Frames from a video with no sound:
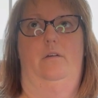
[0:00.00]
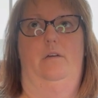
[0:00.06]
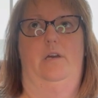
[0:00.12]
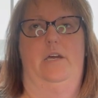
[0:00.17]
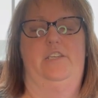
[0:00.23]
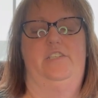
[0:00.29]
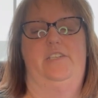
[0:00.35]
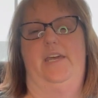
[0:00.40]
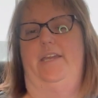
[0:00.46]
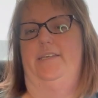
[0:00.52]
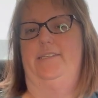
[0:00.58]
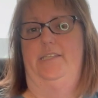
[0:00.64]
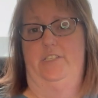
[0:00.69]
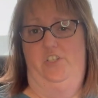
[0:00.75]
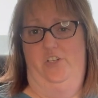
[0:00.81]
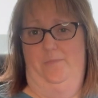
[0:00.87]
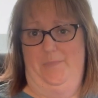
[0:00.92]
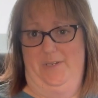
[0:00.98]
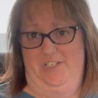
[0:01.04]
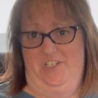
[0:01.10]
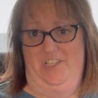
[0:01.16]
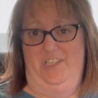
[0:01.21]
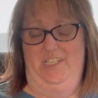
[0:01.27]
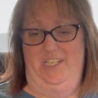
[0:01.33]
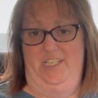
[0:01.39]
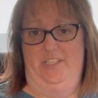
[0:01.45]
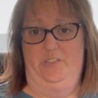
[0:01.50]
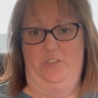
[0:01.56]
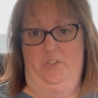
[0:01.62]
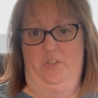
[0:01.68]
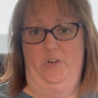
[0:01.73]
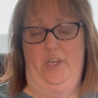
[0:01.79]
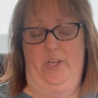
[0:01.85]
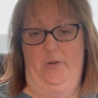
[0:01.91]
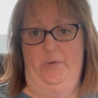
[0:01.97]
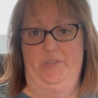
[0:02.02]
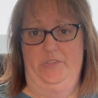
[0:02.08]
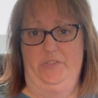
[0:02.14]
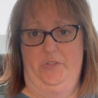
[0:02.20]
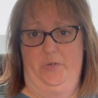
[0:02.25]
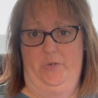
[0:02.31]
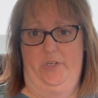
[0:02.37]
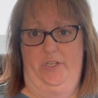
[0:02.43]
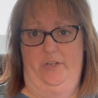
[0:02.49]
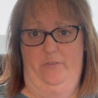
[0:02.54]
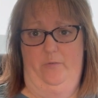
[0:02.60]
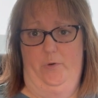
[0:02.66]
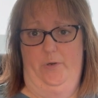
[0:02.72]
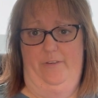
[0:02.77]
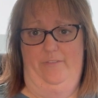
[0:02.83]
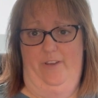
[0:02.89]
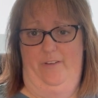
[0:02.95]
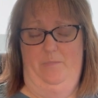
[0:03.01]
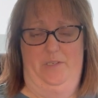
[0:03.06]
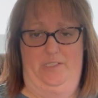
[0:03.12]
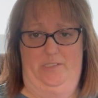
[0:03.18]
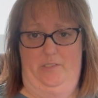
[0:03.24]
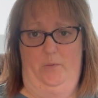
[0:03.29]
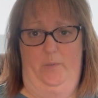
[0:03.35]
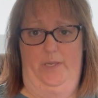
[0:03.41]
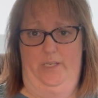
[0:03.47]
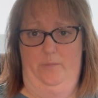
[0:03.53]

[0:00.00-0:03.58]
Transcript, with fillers: I, I guess I should mention the dance studio is 30 to 45 minutes away,